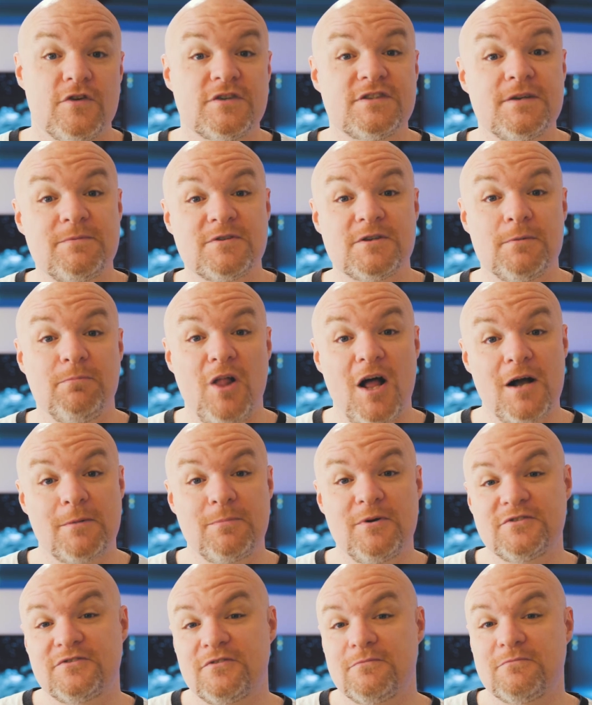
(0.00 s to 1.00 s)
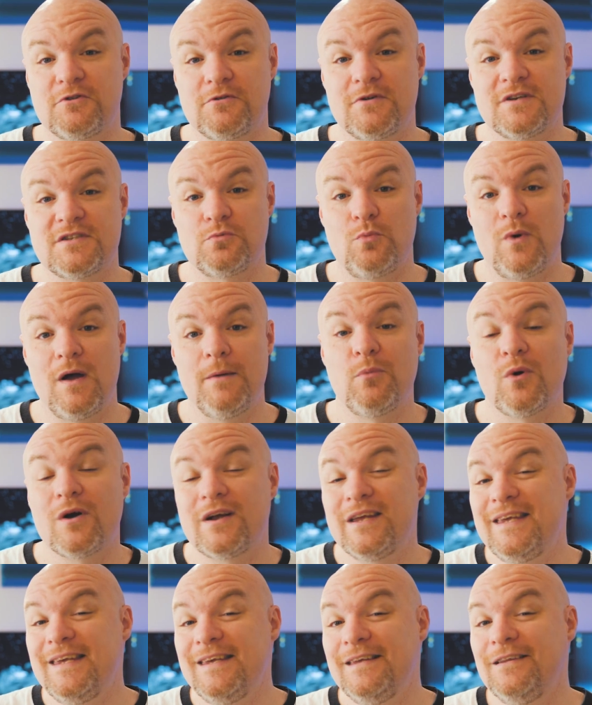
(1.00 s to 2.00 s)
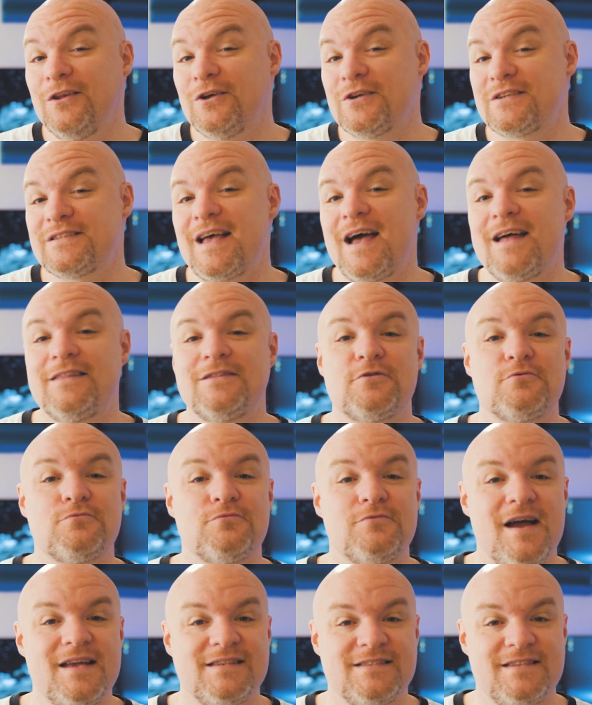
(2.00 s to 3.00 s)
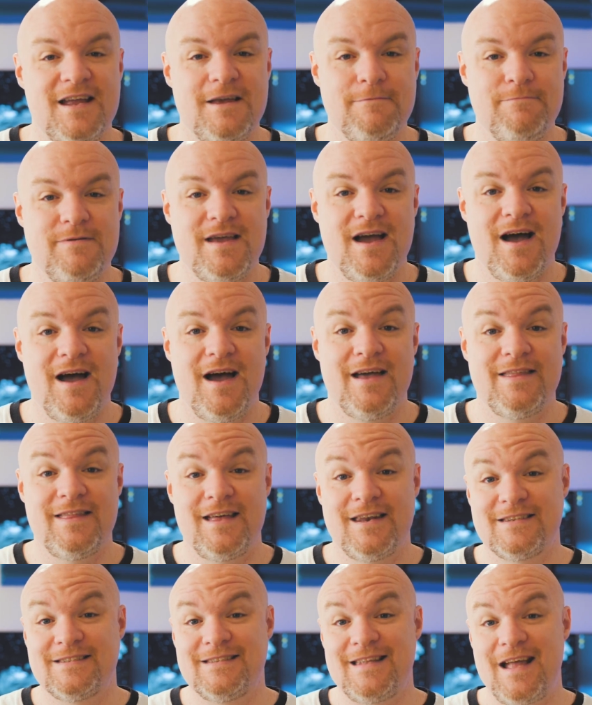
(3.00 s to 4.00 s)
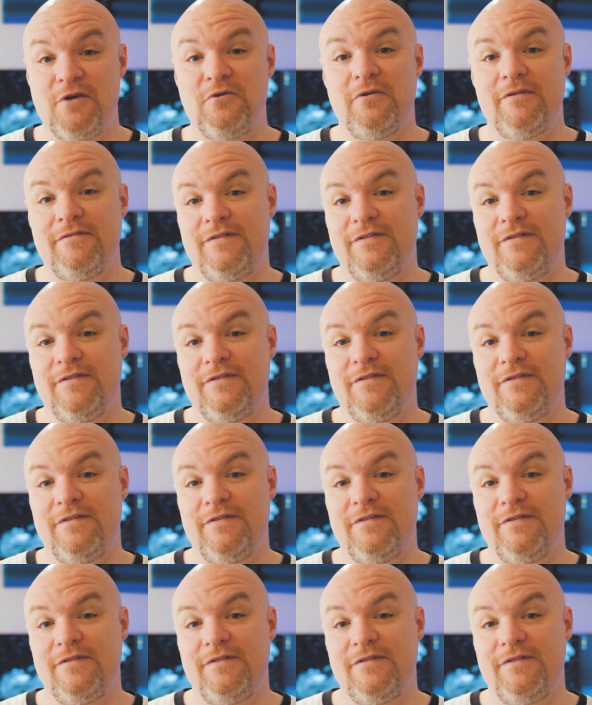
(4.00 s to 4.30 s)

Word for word: First up is a blog post from Chris Webb where he looks at the REST API that is now